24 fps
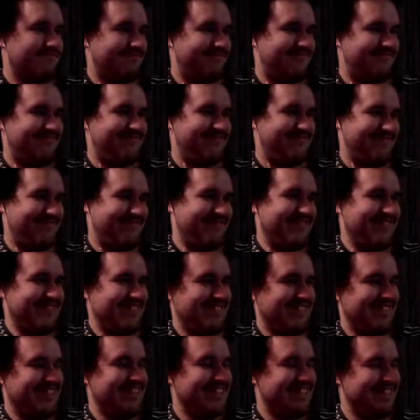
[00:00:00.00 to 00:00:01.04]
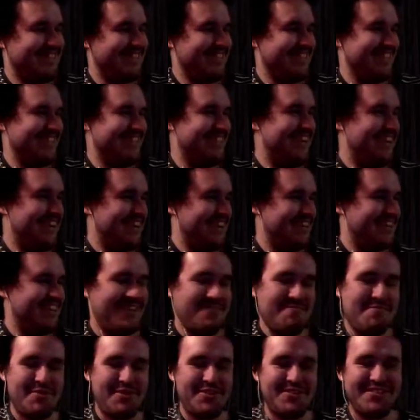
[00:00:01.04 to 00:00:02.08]
I
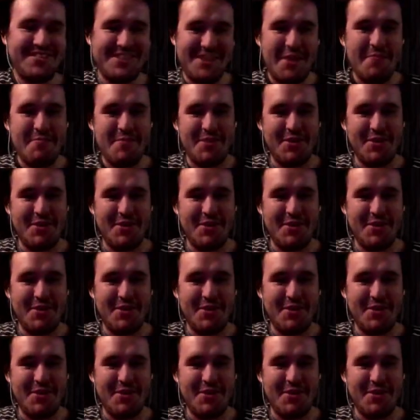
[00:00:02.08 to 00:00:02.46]
think we all